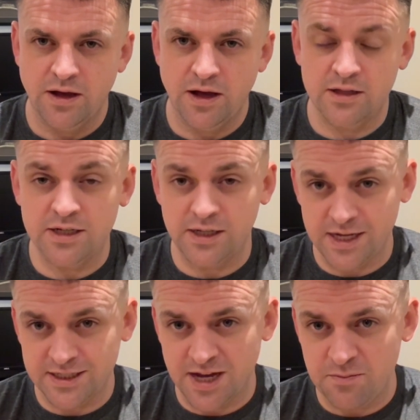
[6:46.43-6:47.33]
Until
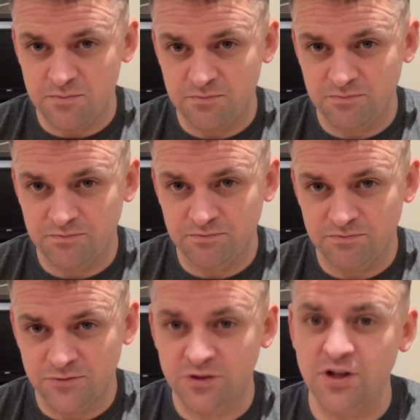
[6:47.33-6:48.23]
next time,
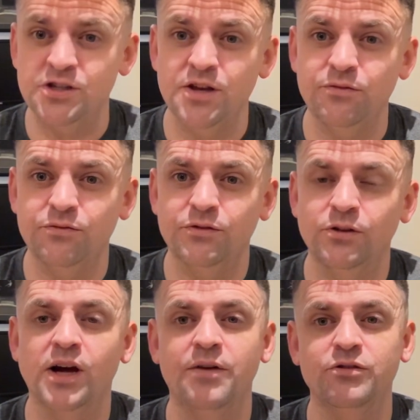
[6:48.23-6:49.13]
stay safe,
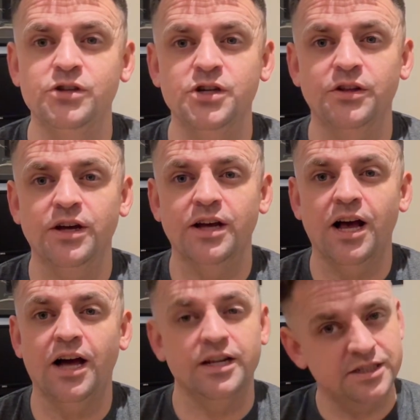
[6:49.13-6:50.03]
look after each other,
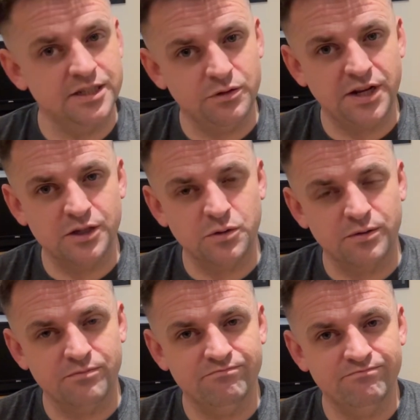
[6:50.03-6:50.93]
and I'll see you in the next
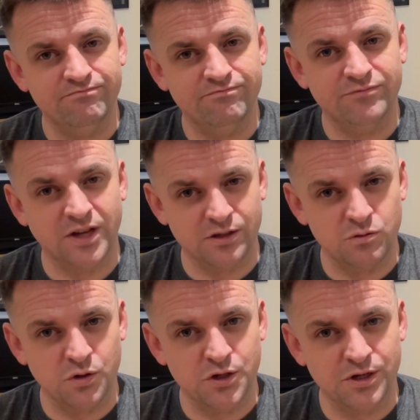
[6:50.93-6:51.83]
one. Thanks for
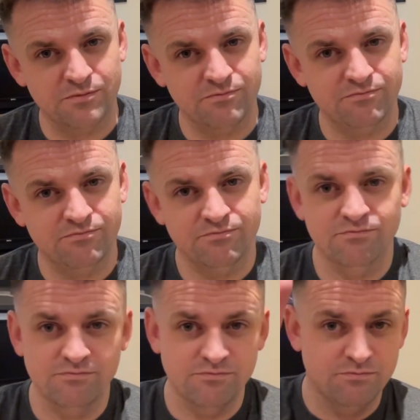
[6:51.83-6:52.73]
watching.
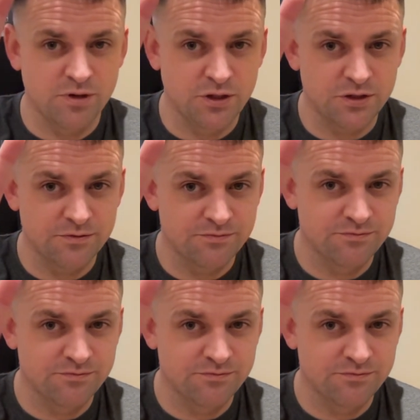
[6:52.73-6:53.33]
Peace.